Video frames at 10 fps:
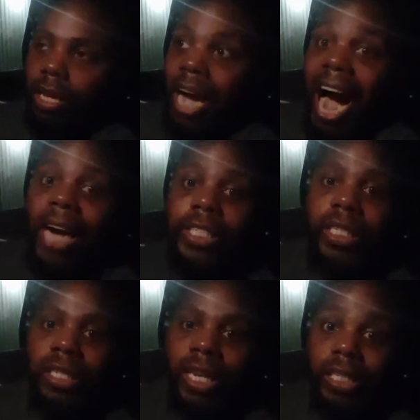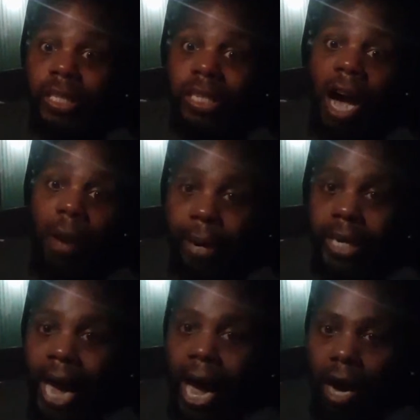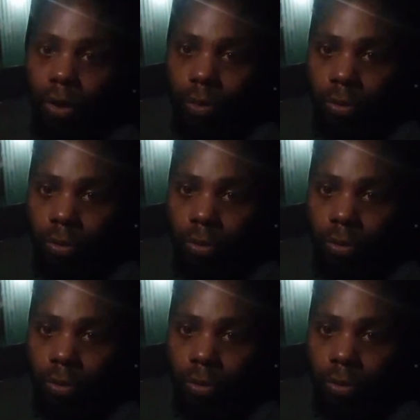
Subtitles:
consciousness is coming down.